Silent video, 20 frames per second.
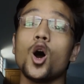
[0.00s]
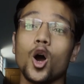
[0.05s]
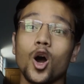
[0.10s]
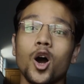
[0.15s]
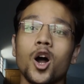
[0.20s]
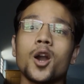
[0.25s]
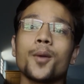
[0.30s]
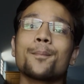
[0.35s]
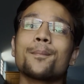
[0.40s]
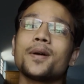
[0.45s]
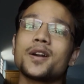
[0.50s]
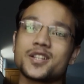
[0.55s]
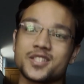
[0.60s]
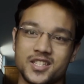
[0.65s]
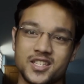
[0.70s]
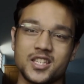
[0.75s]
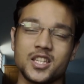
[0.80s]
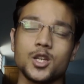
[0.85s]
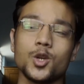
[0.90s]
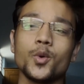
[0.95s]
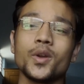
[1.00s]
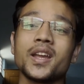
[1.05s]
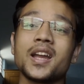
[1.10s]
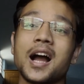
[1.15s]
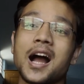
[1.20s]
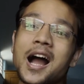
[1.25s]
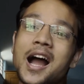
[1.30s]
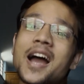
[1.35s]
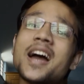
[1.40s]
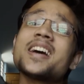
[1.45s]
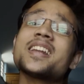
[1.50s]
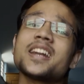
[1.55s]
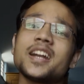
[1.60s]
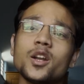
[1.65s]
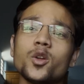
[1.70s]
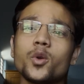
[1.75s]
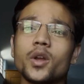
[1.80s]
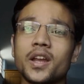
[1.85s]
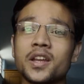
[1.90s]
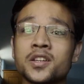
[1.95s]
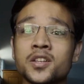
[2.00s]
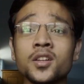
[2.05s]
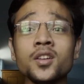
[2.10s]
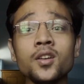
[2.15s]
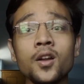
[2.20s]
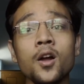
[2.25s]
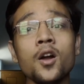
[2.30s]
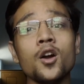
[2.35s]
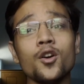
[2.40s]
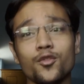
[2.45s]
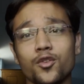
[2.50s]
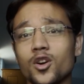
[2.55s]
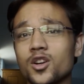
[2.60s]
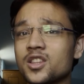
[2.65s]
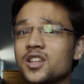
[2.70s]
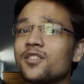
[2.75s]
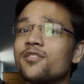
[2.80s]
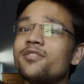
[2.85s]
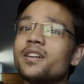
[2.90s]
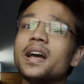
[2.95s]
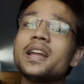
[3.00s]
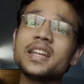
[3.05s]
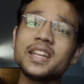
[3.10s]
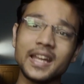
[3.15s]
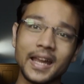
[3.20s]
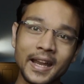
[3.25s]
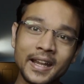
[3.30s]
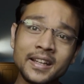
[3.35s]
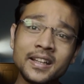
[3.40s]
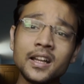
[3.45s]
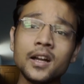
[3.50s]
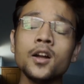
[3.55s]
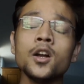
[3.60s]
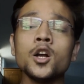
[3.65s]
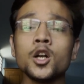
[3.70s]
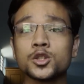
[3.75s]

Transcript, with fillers: or pursuing higher education for the very end.